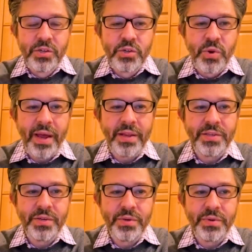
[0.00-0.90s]
trying
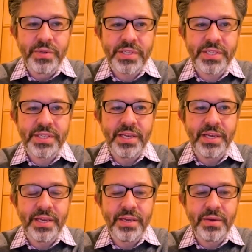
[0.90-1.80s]
to
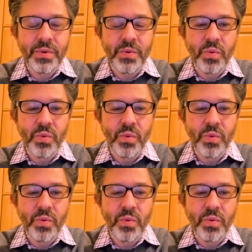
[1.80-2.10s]
see